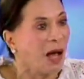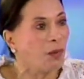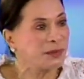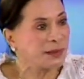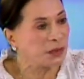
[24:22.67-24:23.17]

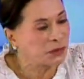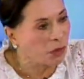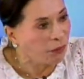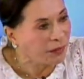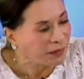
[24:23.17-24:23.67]
Ours is a
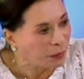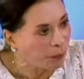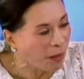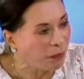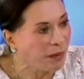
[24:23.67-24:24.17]
sovereignty
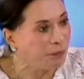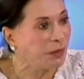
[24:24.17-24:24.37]
problem yeah.